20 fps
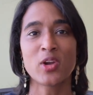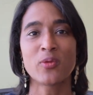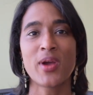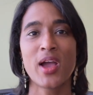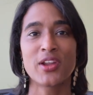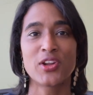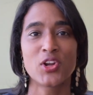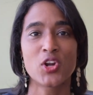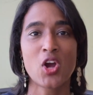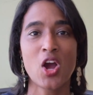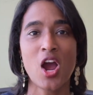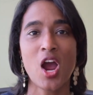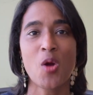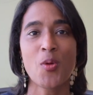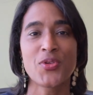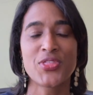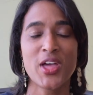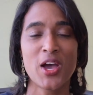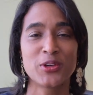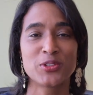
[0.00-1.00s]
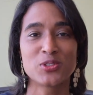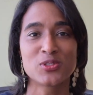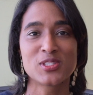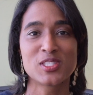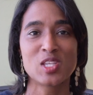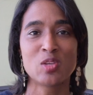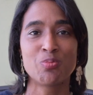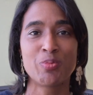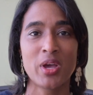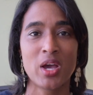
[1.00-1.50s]
around in a car without your
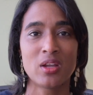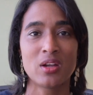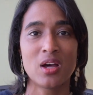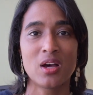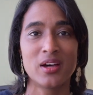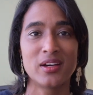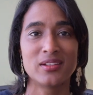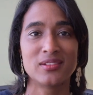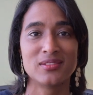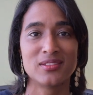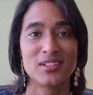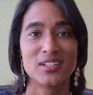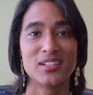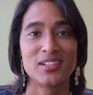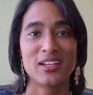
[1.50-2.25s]
seatbelt on.